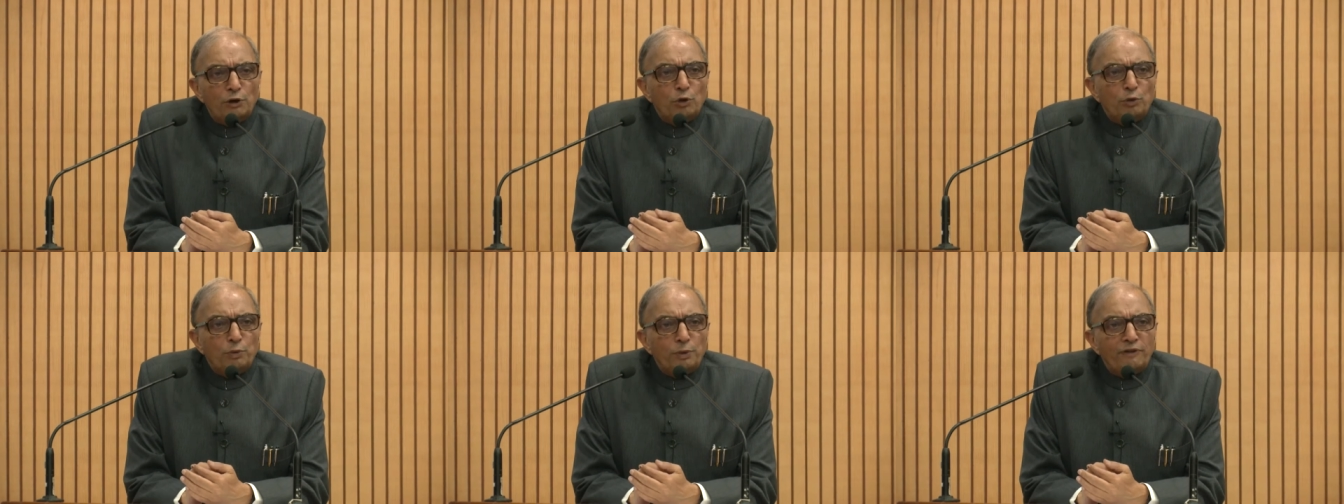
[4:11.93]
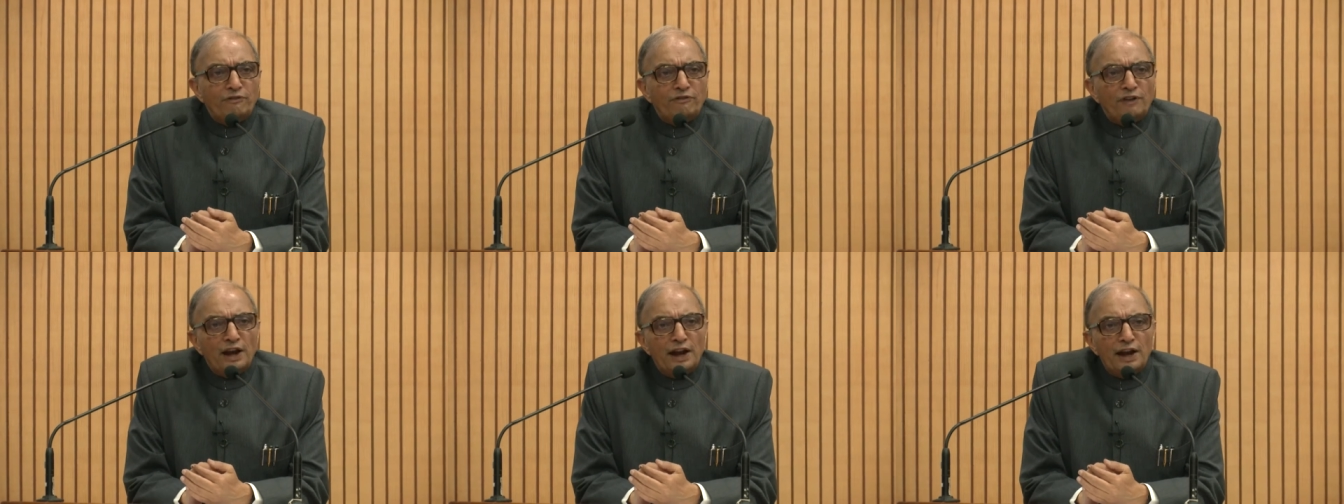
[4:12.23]
you
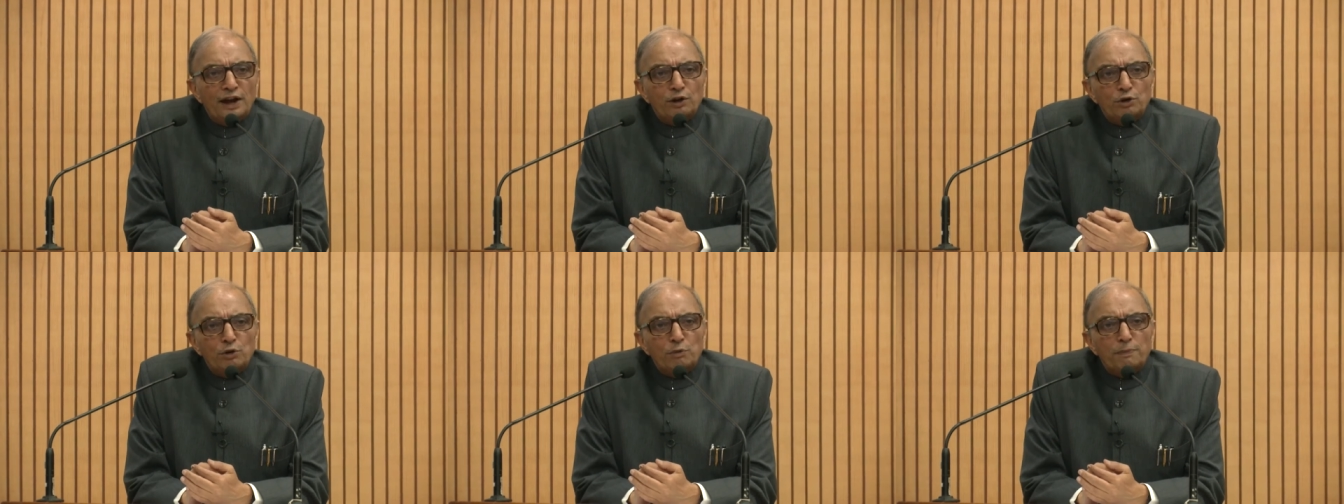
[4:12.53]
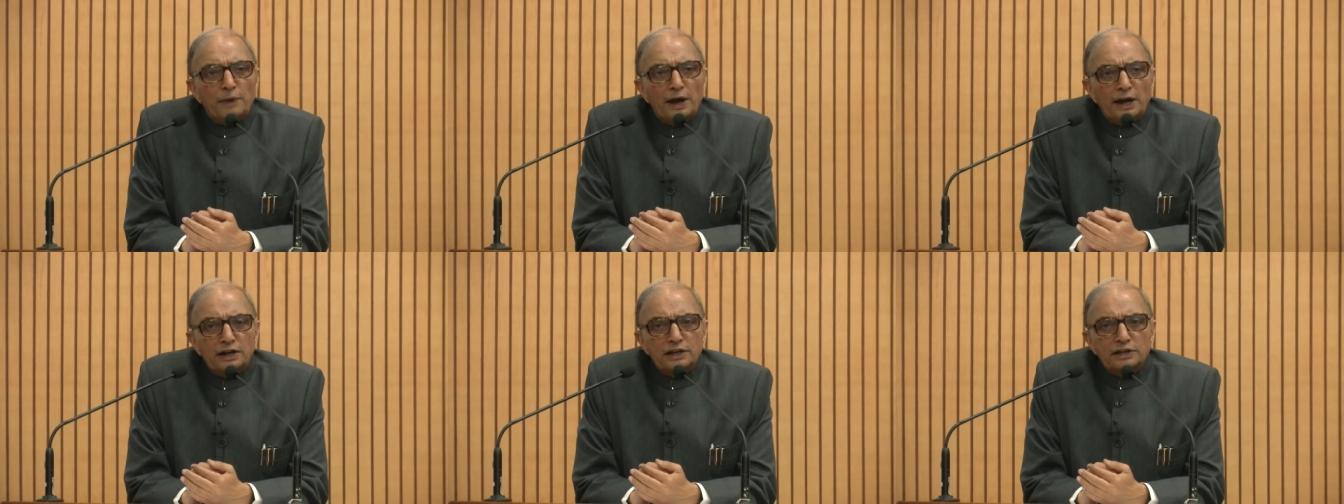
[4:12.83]
be willing to
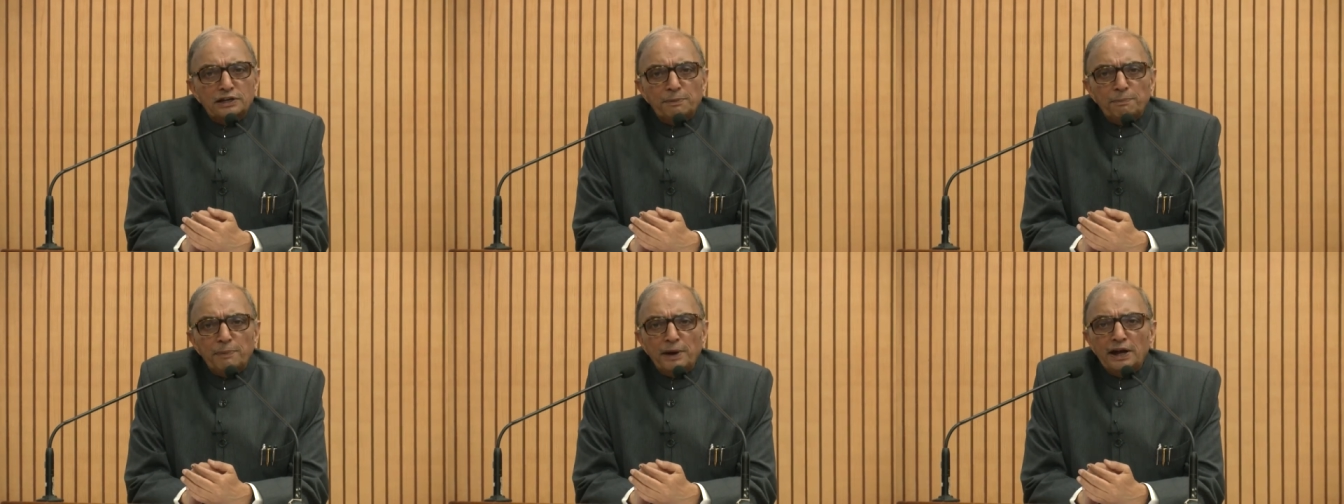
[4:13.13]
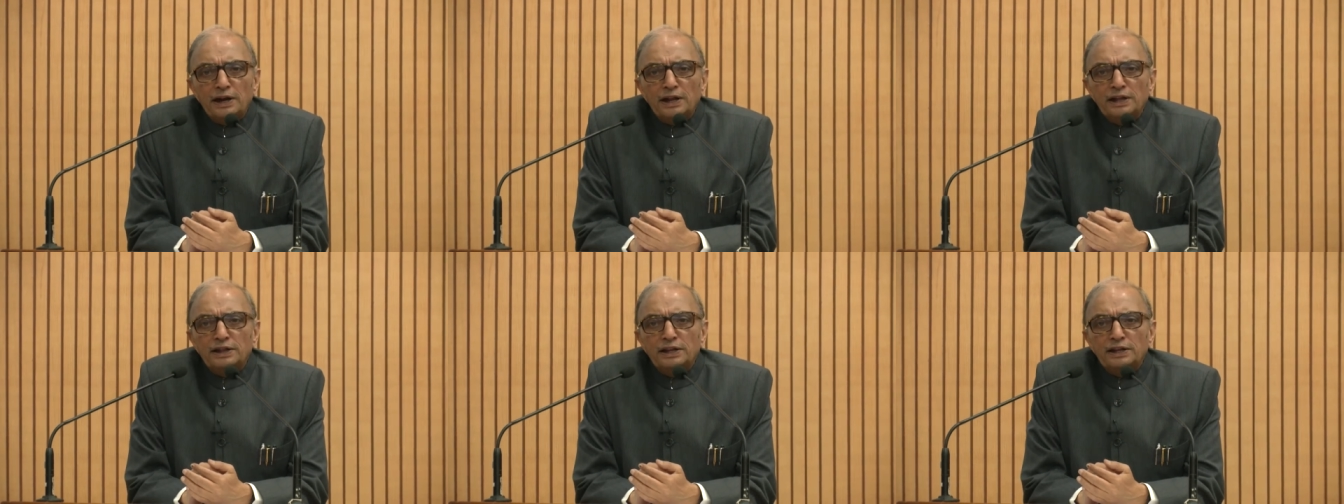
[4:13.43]

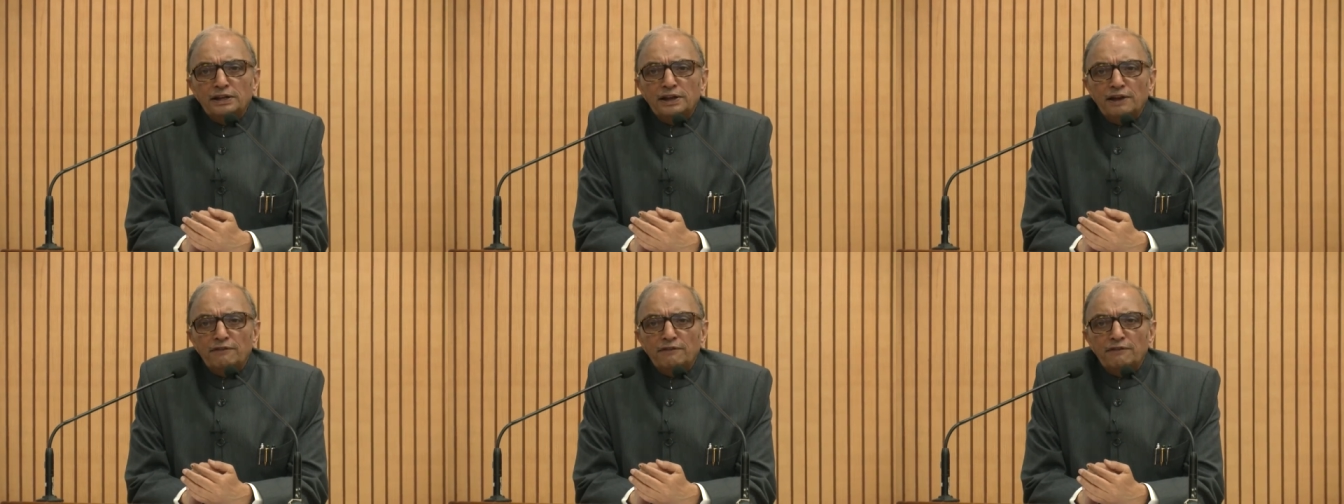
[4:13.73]
participate in these